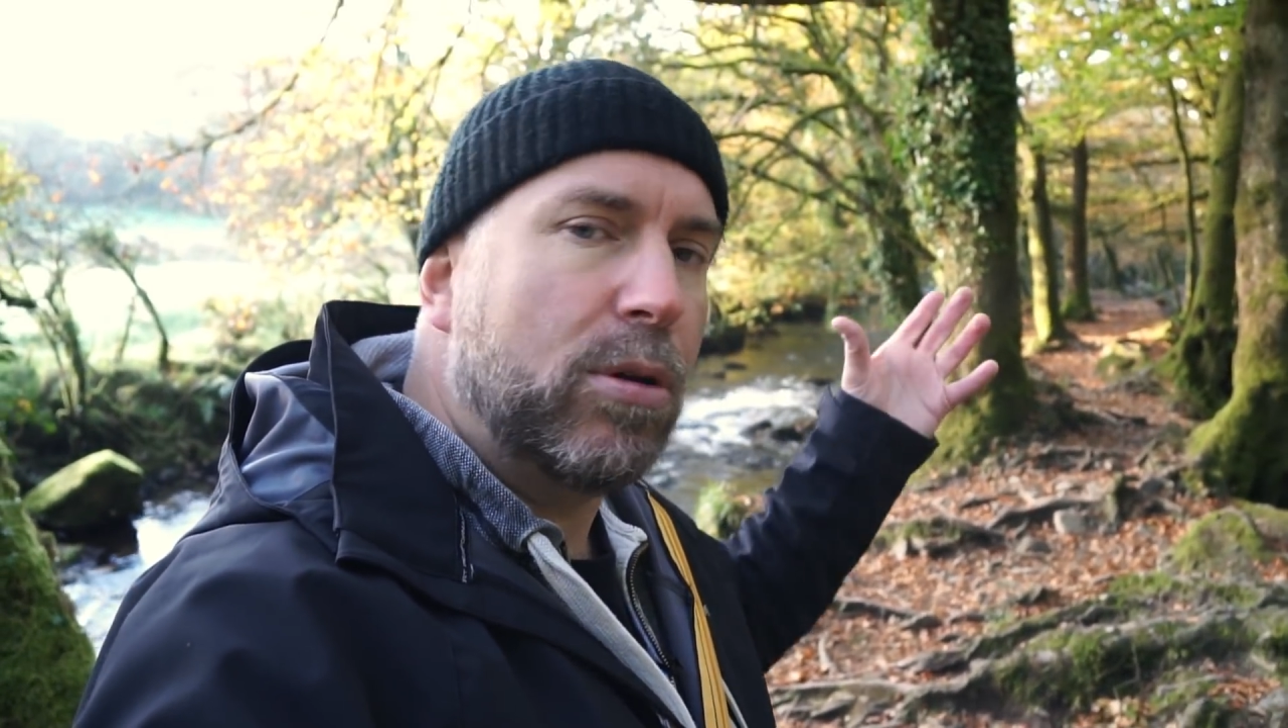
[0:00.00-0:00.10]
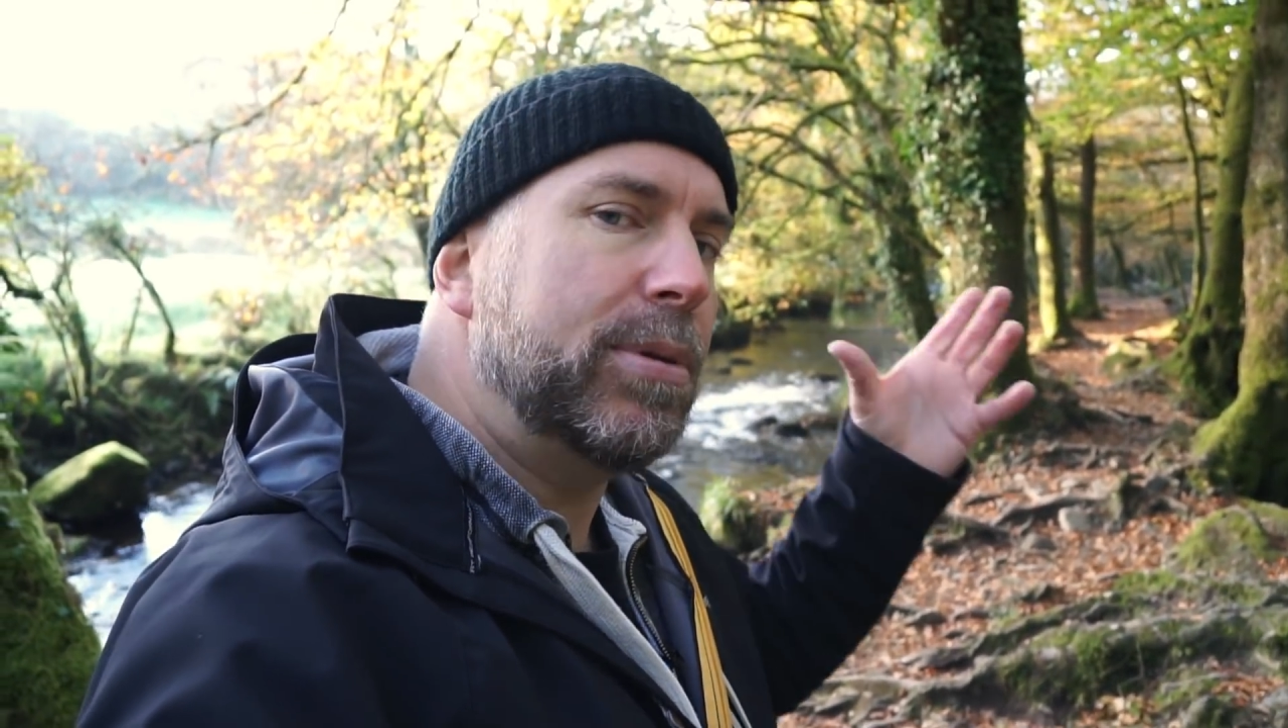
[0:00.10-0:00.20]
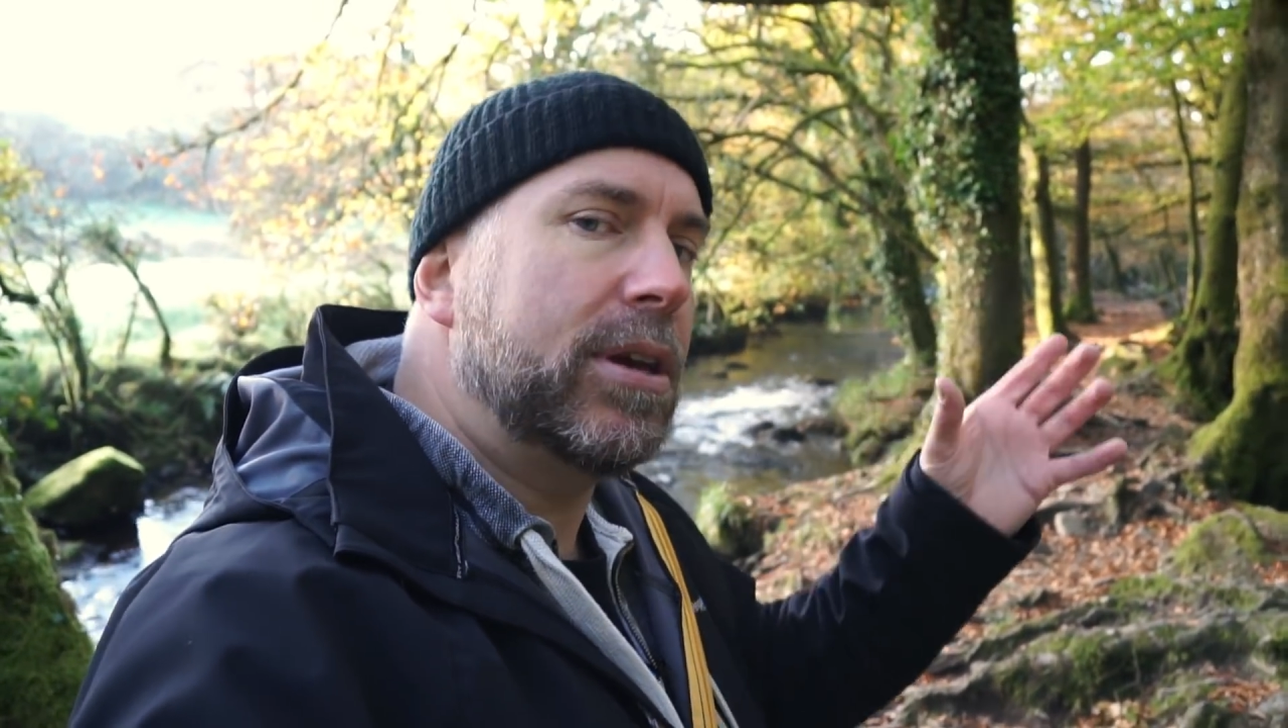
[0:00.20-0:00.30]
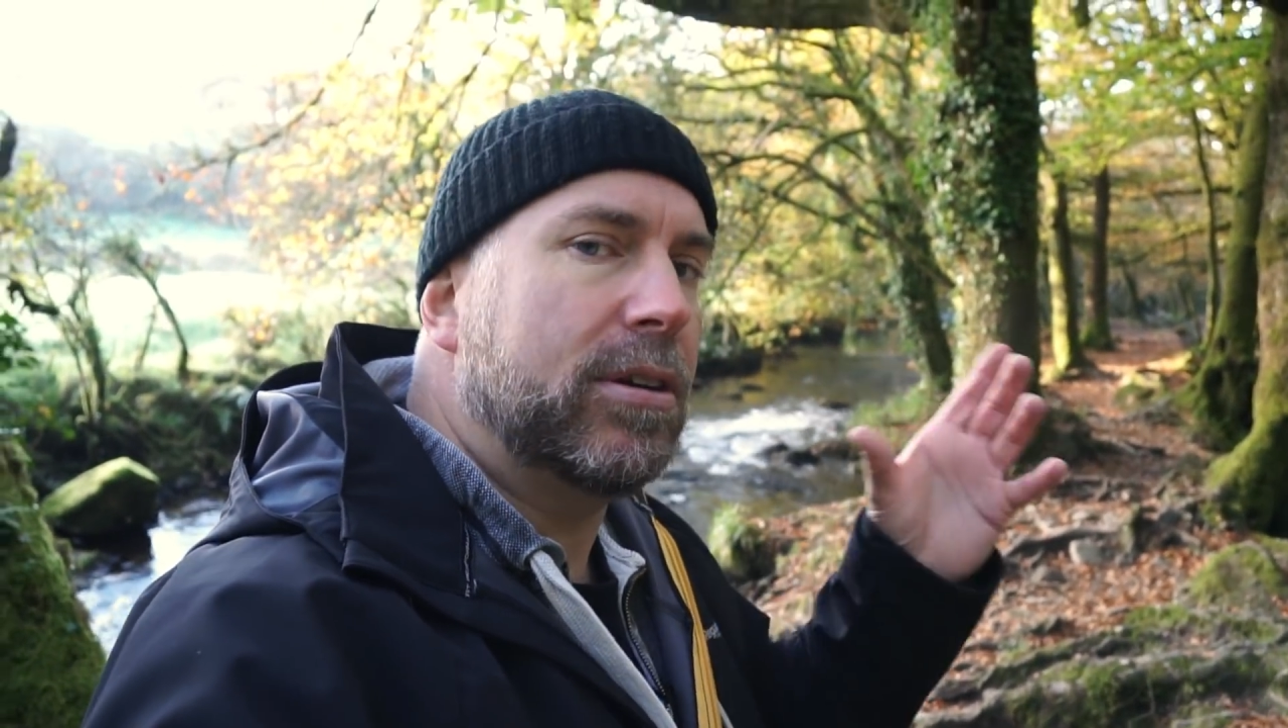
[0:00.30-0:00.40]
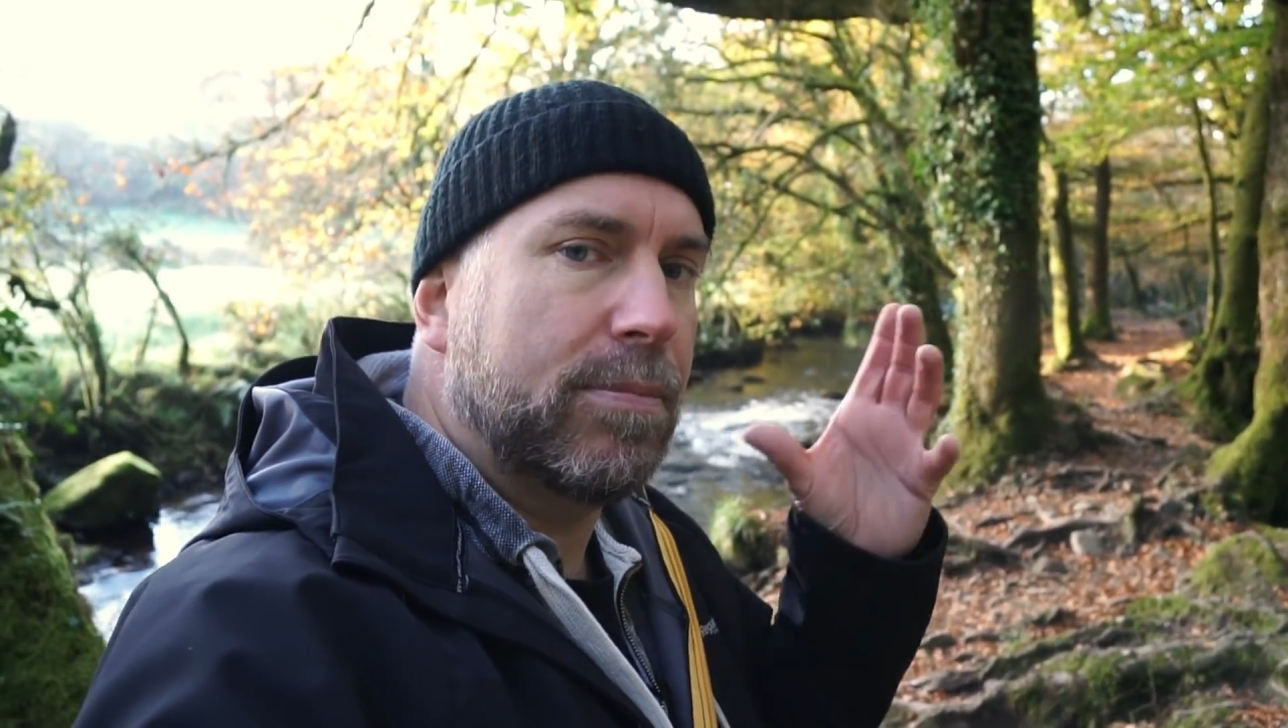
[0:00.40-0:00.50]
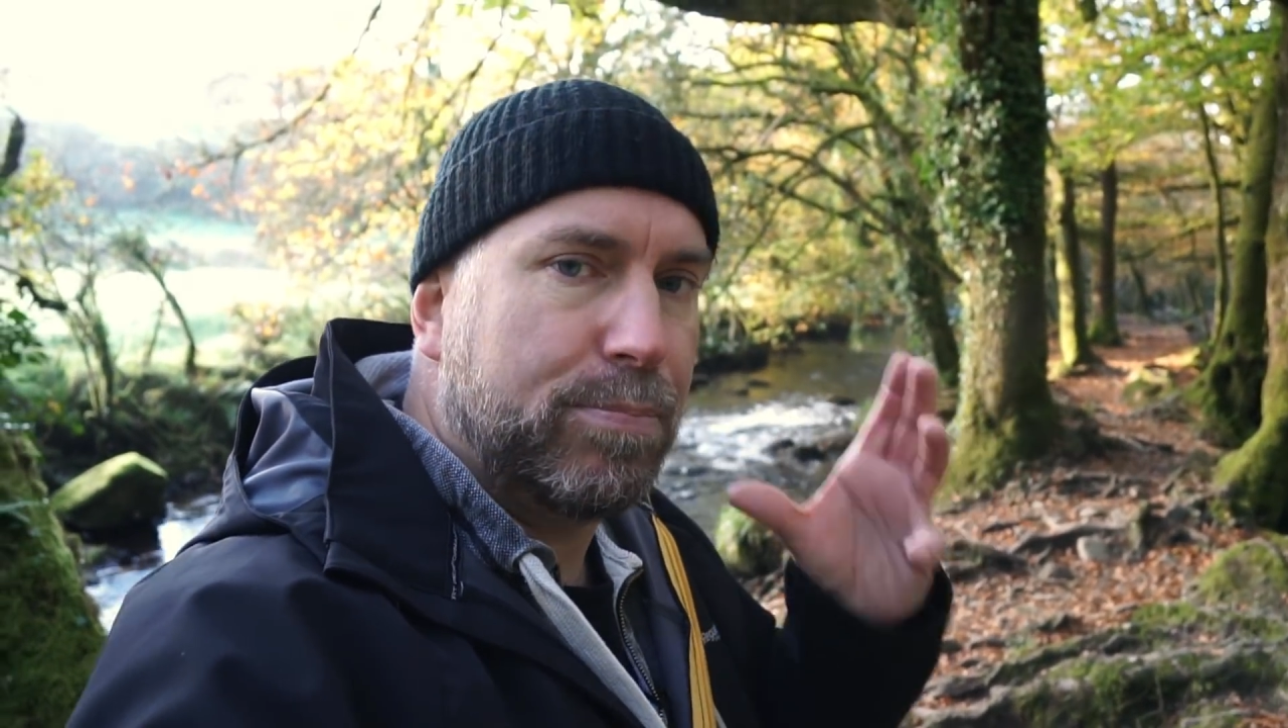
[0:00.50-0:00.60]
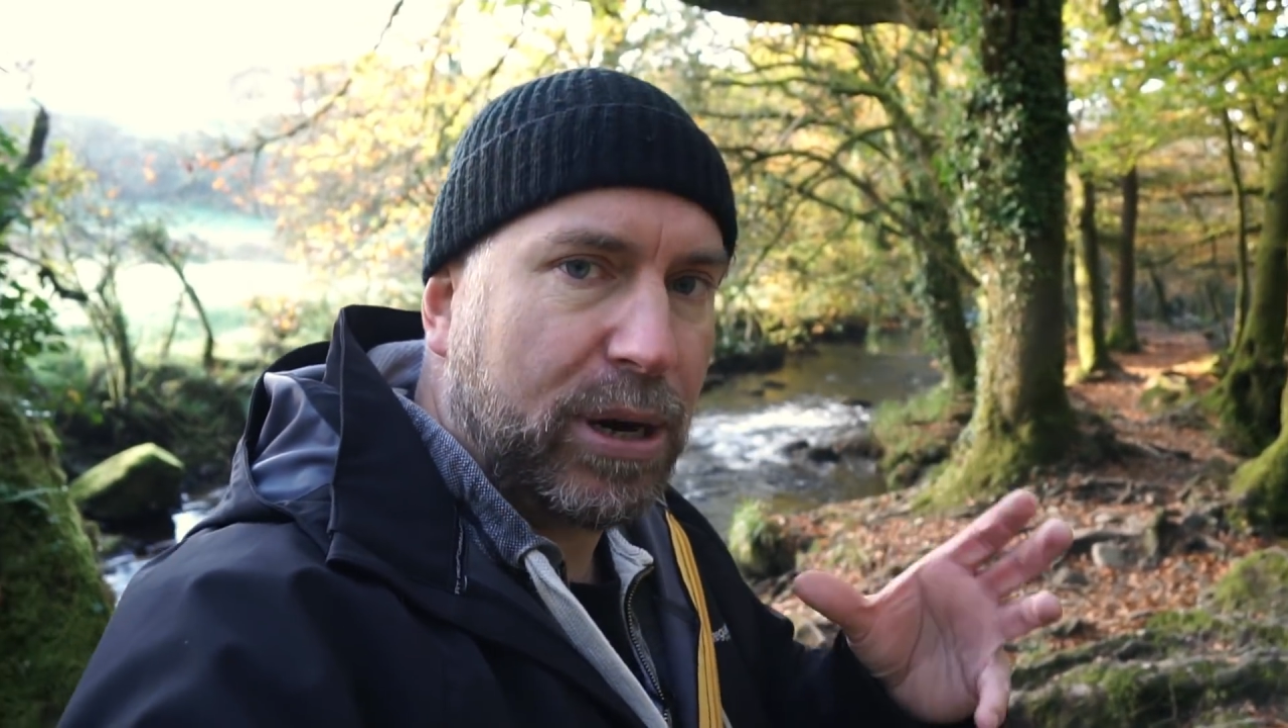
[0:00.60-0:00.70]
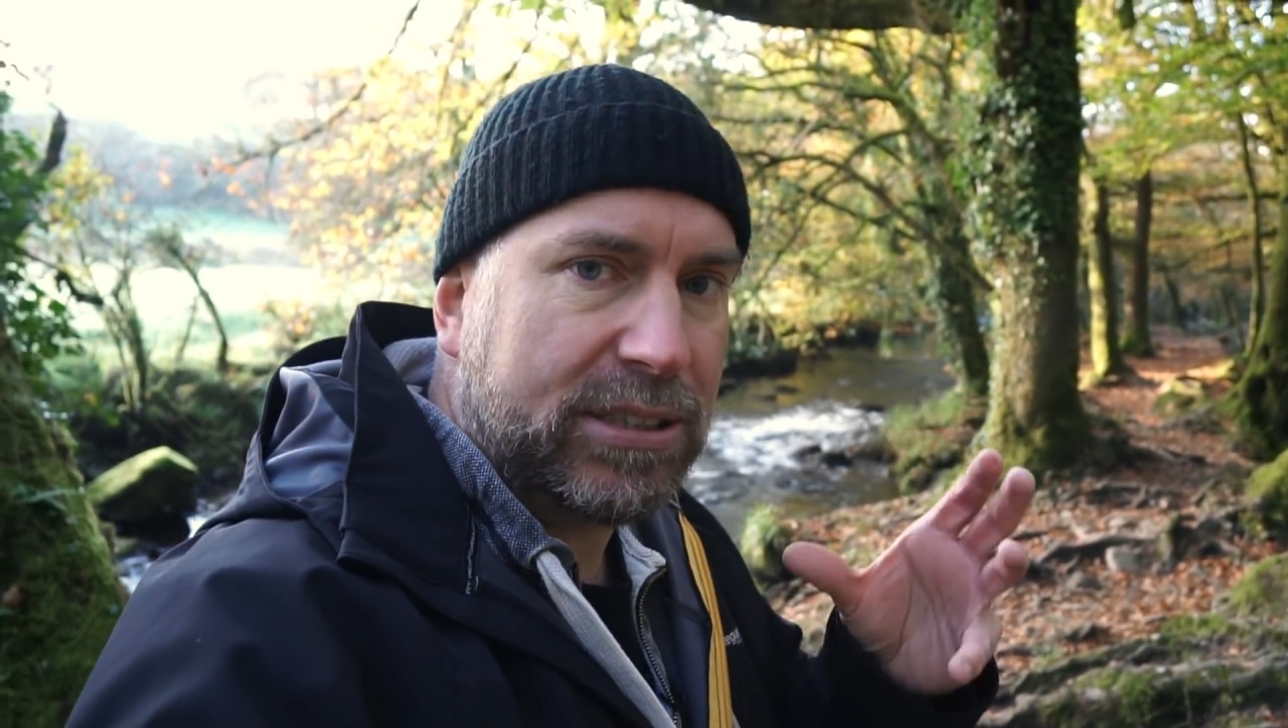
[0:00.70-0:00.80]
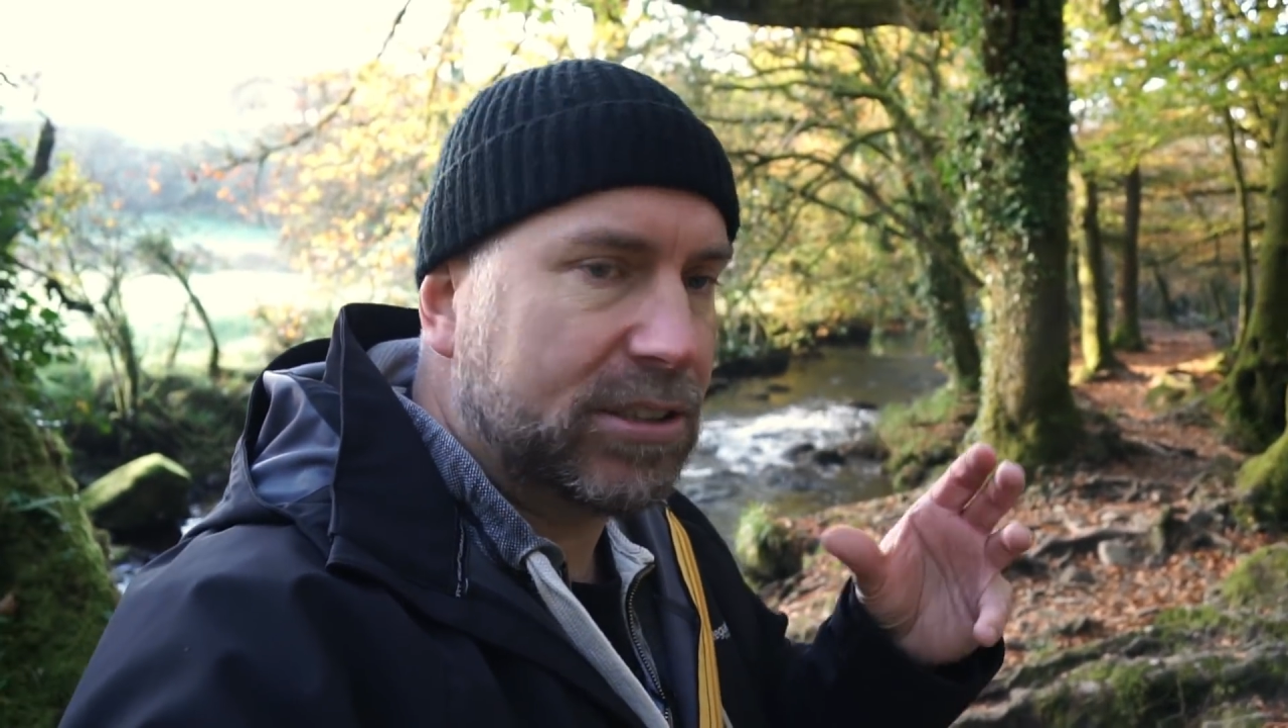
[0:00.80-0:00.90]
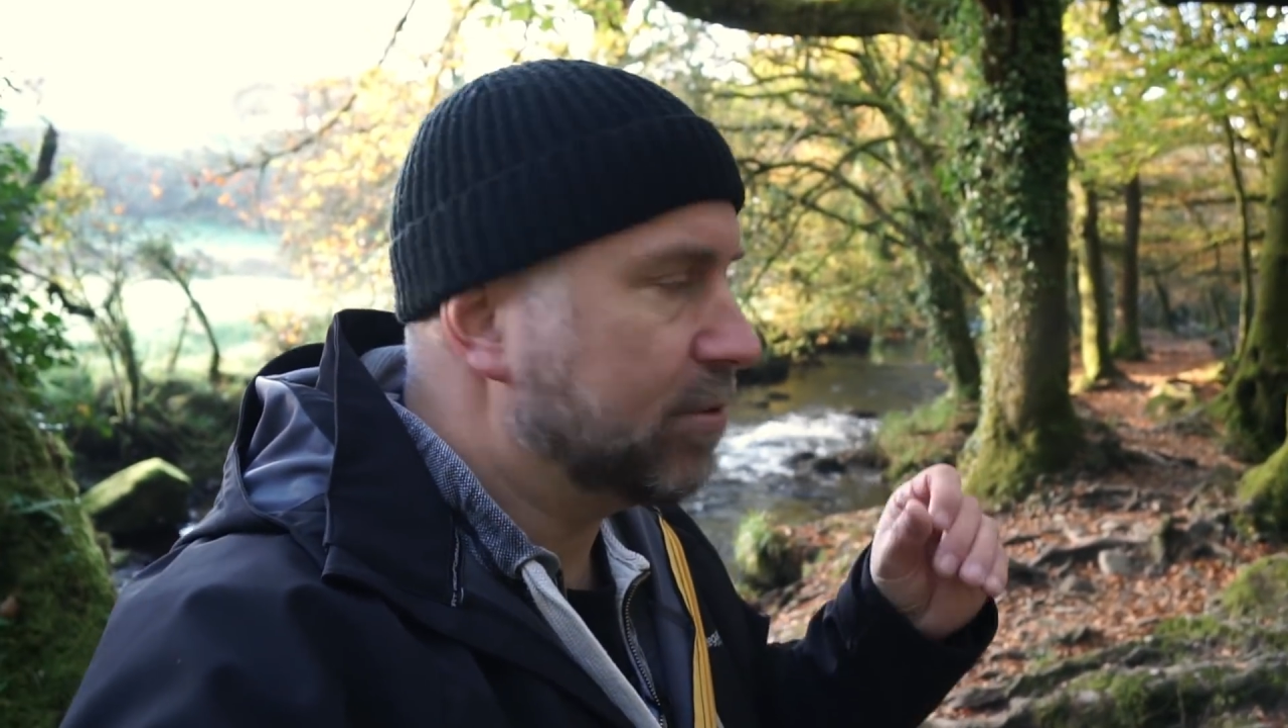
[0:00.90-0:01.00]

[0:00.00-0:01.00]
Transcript: won't be compressed